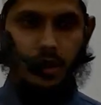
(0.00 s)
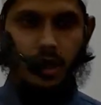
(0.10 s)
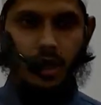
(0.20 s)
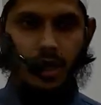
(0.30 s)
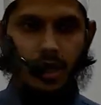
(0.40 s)

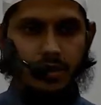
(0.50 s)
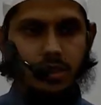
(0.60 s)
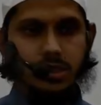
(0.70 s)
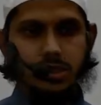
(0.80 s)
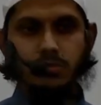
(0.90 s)
And
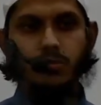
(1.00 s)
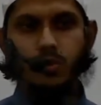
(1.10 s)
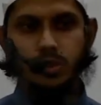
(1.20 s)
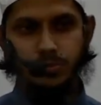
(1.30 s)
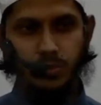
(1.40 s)
this is the
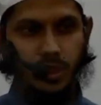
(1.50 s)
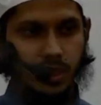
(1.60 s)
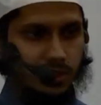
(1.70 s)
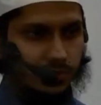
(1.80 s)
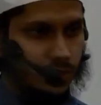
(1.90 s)
most
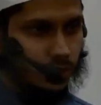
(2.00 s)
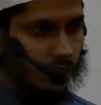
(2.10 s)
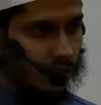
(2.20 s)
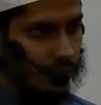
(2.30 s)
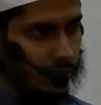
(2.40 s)
productive
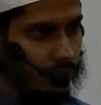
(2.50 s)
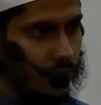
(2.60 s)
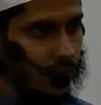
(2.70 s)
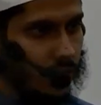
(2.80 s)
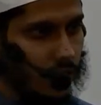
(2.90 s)
surah,
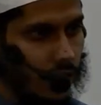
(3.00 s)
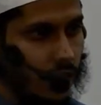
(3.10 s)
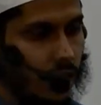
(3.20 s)
the